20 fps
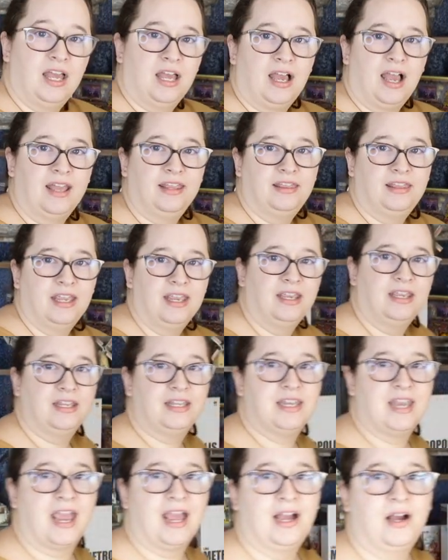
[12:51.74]
I think
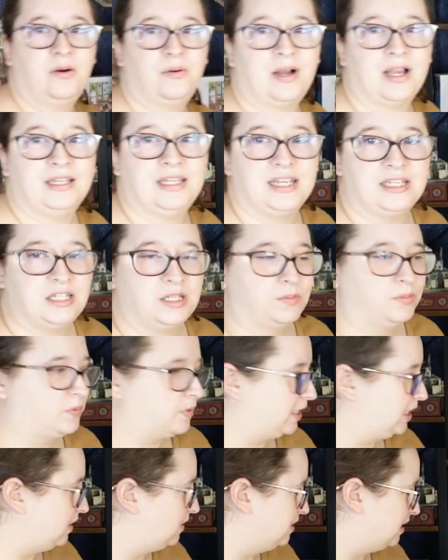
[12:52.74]
now I need to
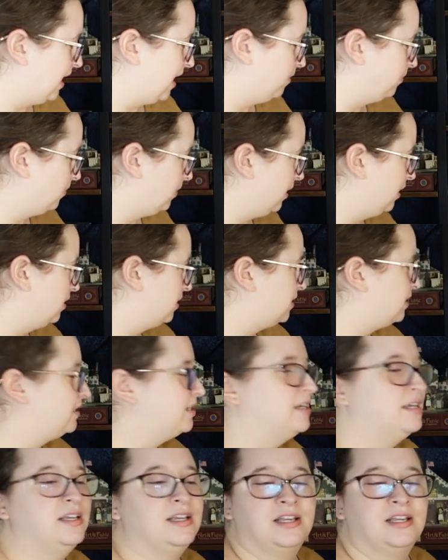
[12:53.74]
point you downwards